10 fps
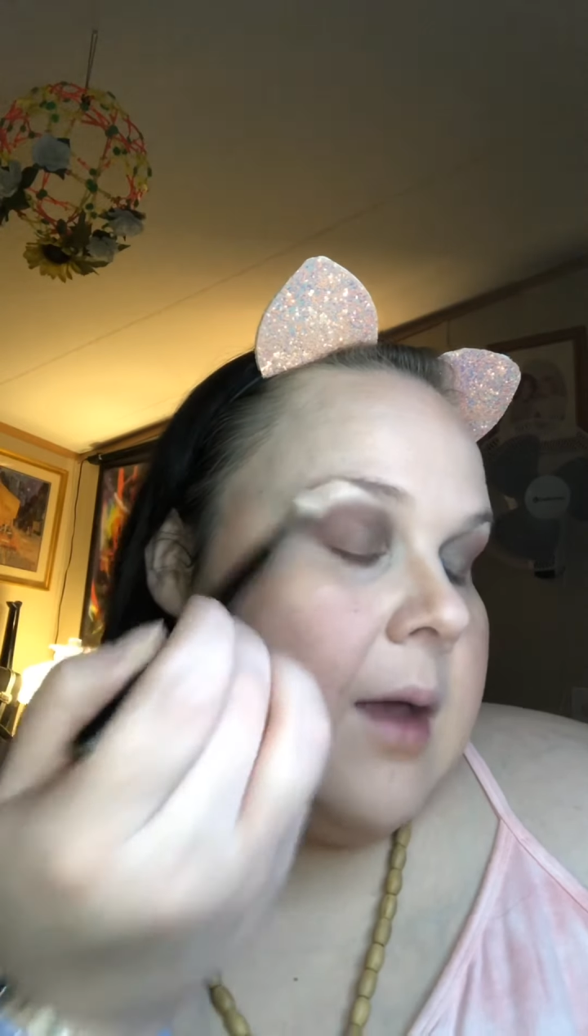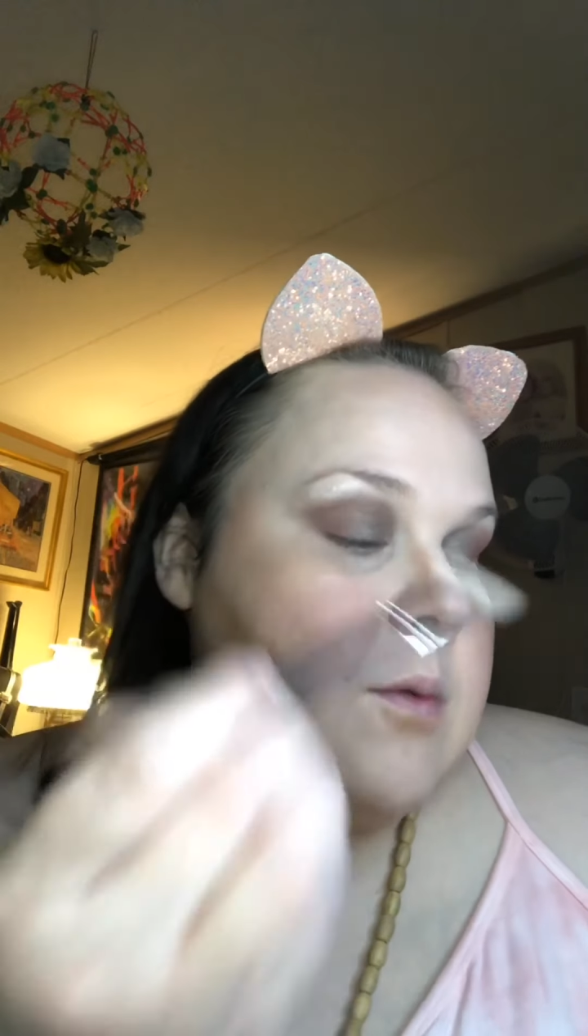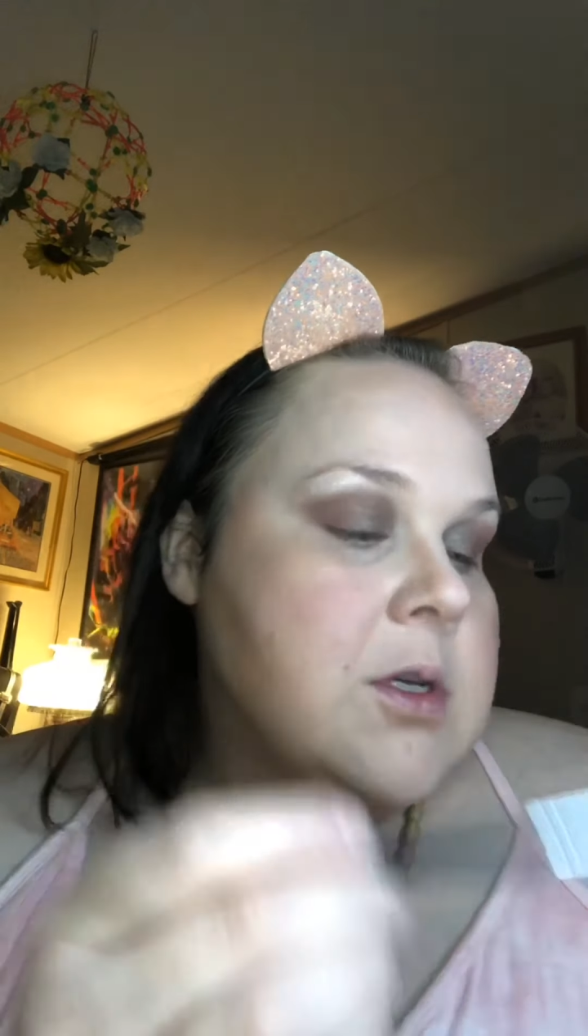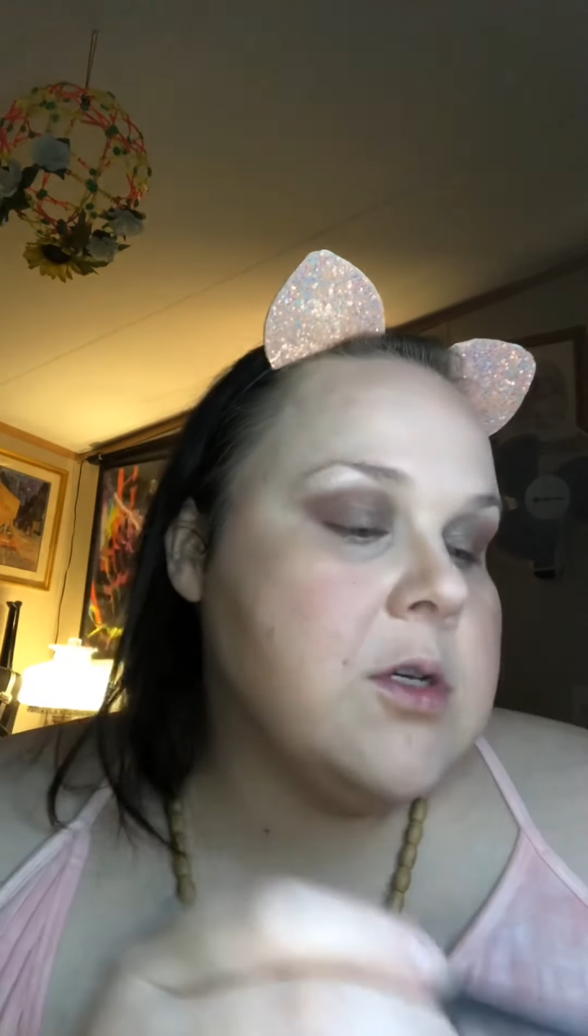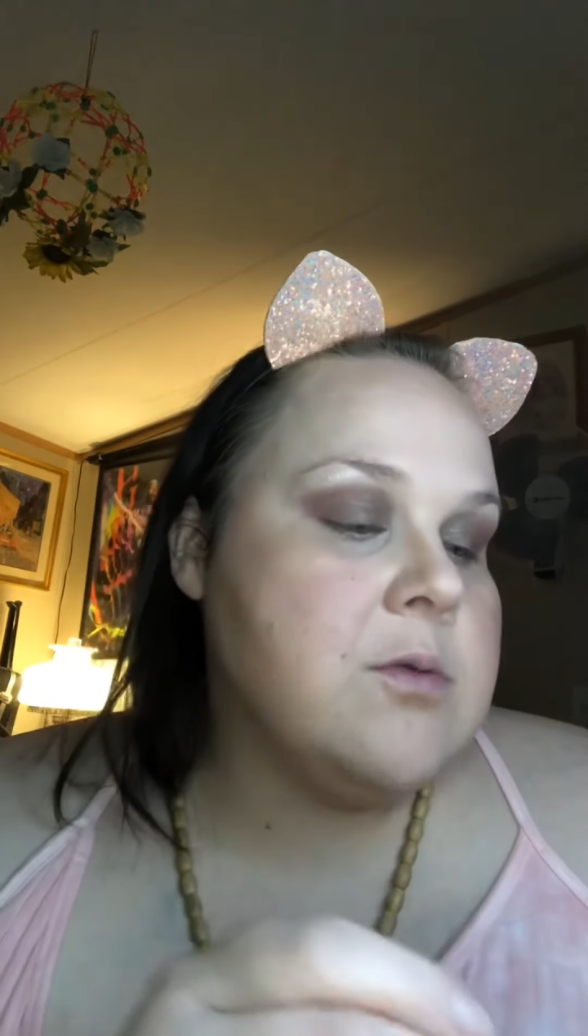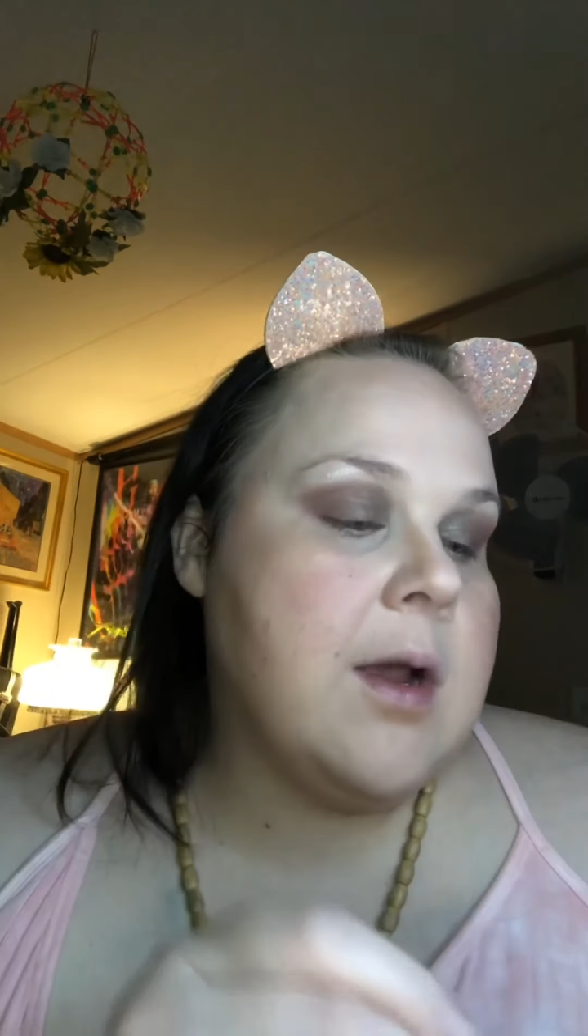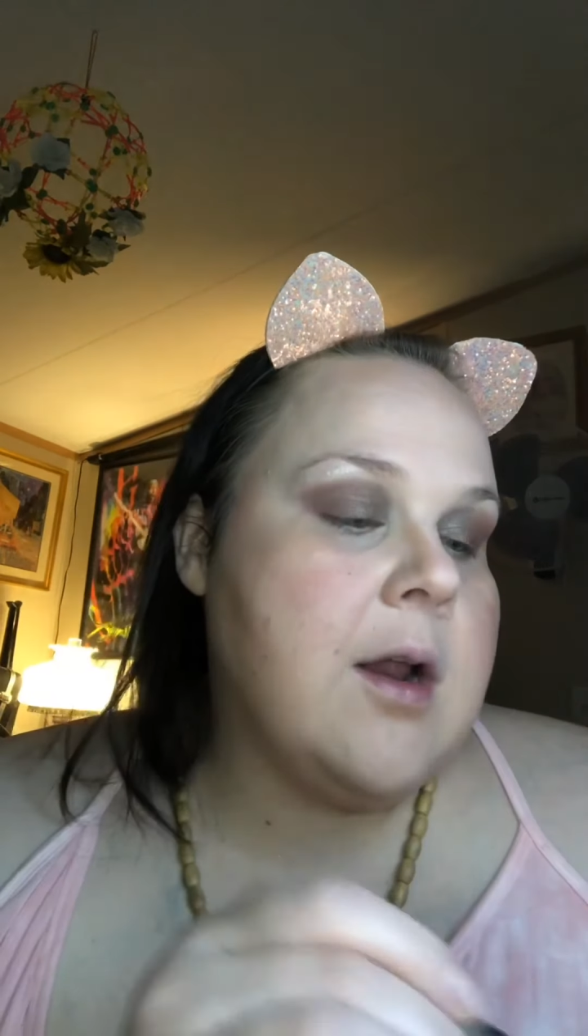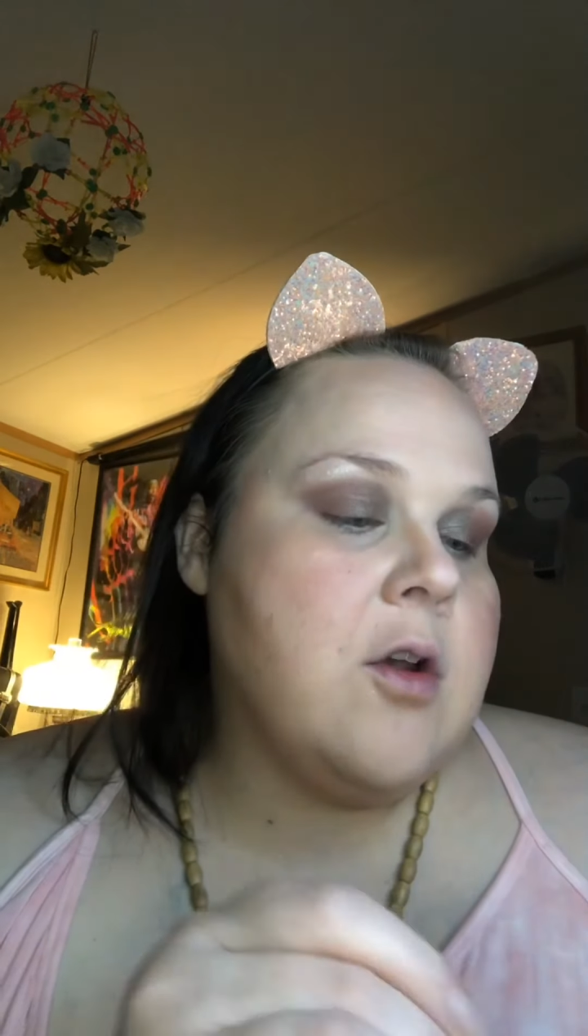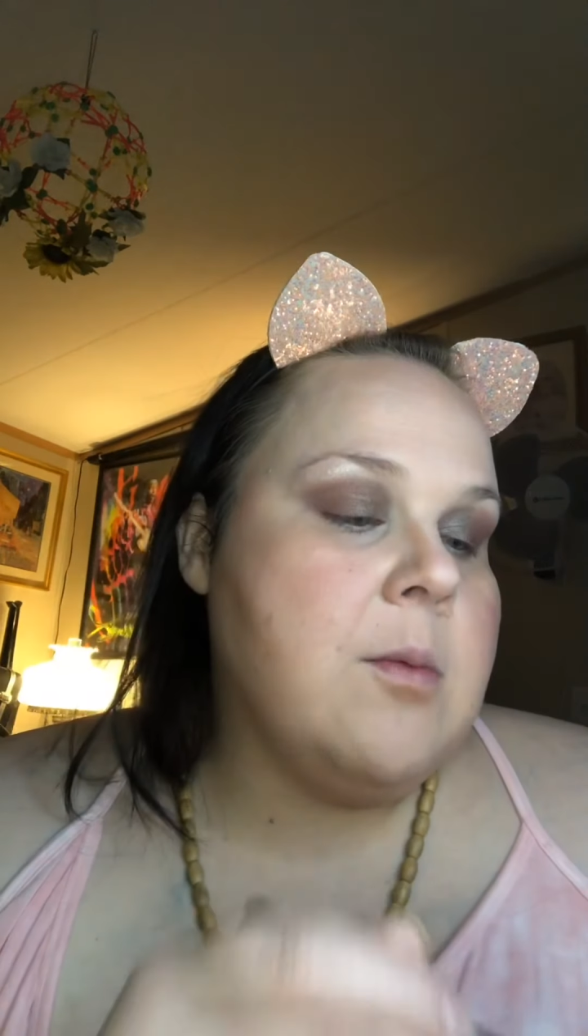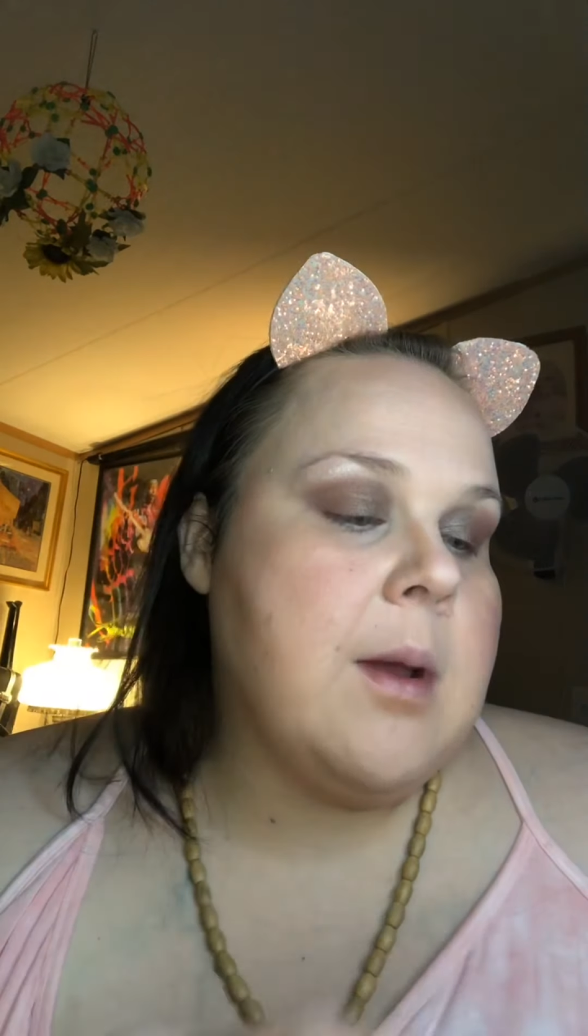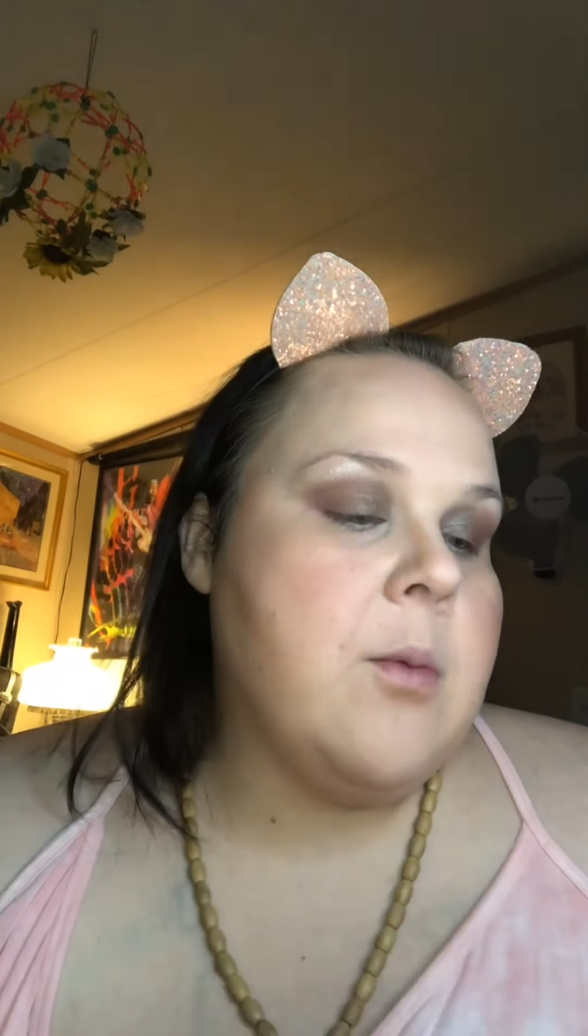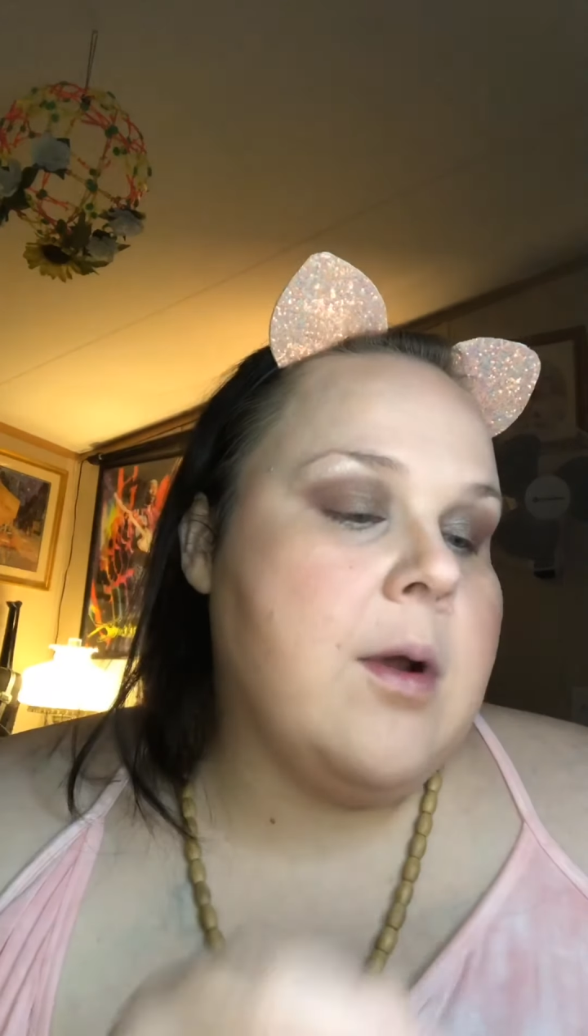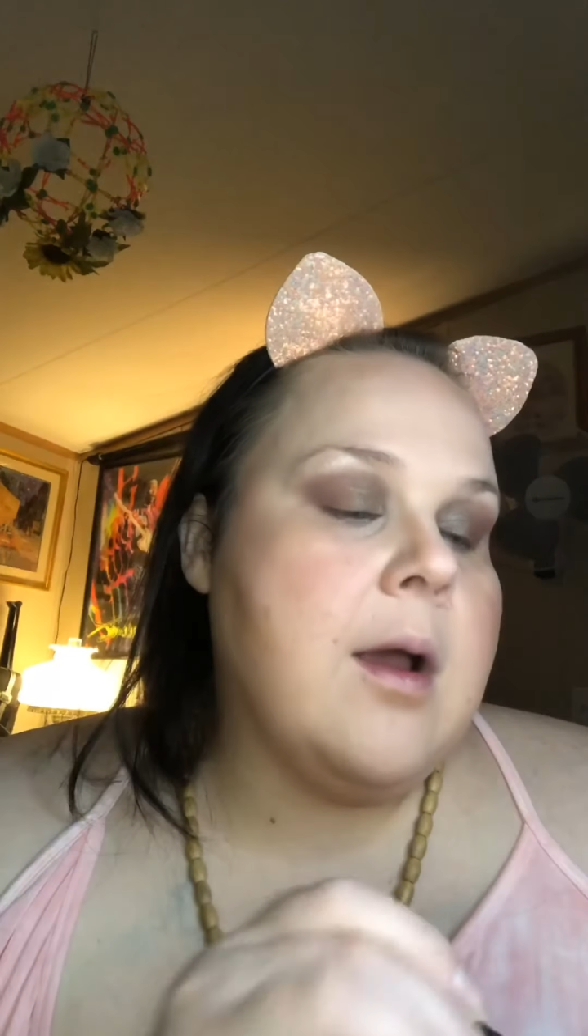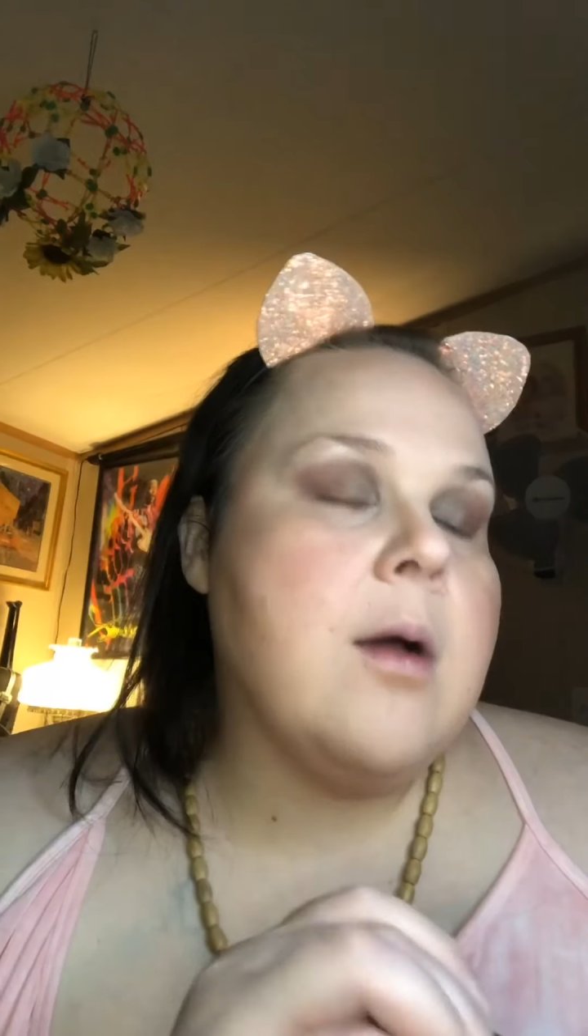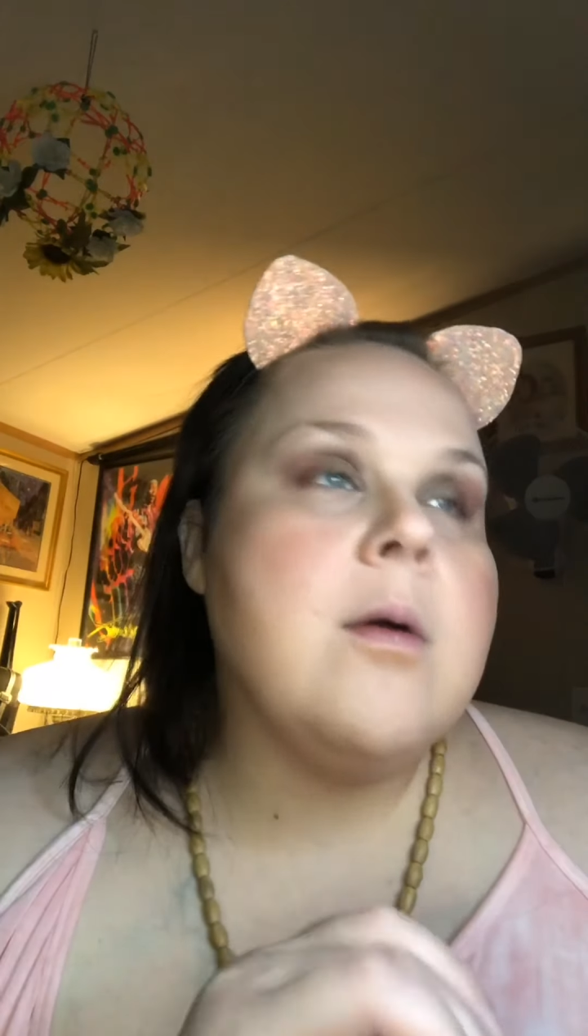which is right under my brow,